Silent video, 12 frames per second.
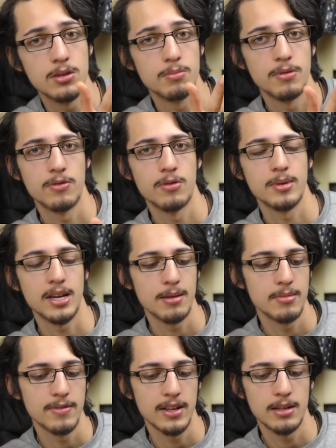you perform
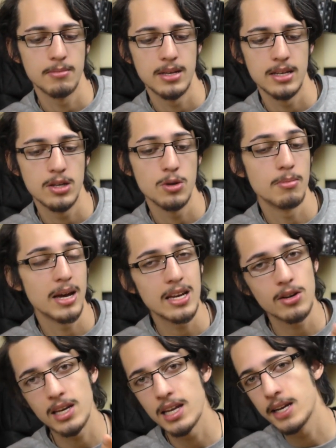game development, you may
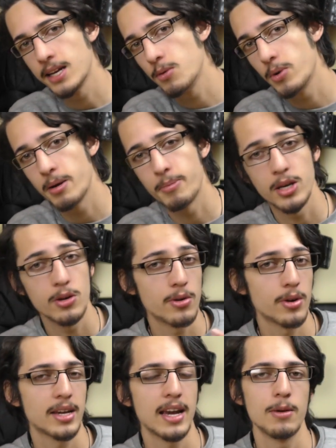not get anywhere, but you're
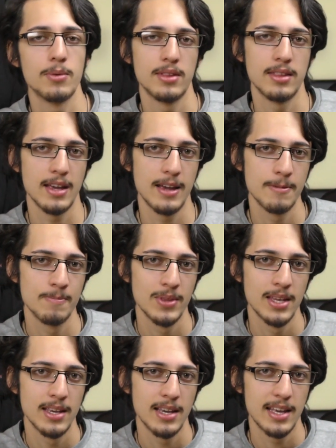okay with that.
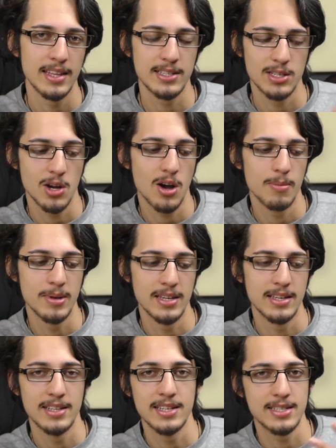And that's a hobby,
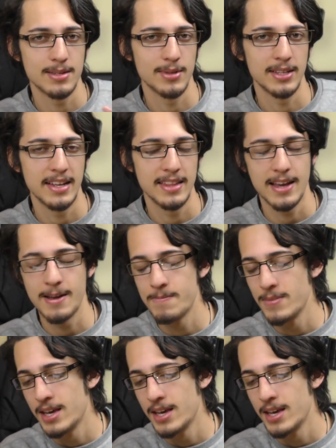and that's something like that.